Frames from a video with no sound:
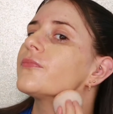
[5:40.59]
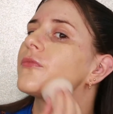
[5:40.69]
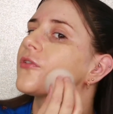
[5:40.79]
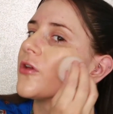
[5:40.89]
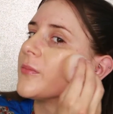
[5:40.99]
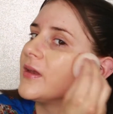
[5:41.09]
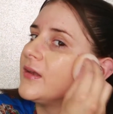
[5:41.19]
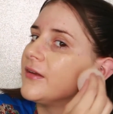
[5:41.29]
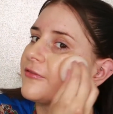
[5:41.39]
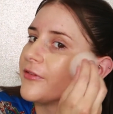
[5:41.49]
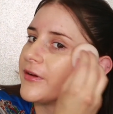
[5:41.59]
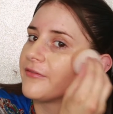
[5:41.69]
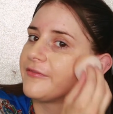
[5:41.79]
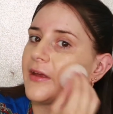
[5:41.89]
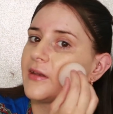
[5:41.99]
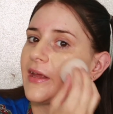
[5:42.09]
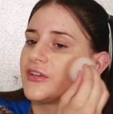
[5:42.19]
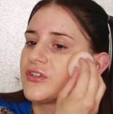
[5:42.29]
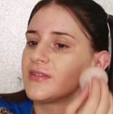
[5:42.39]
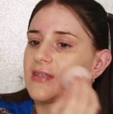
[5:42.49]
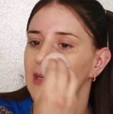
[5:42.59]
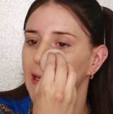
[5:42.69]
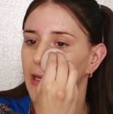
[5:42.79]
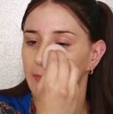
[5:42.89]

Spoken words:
so many different foundations here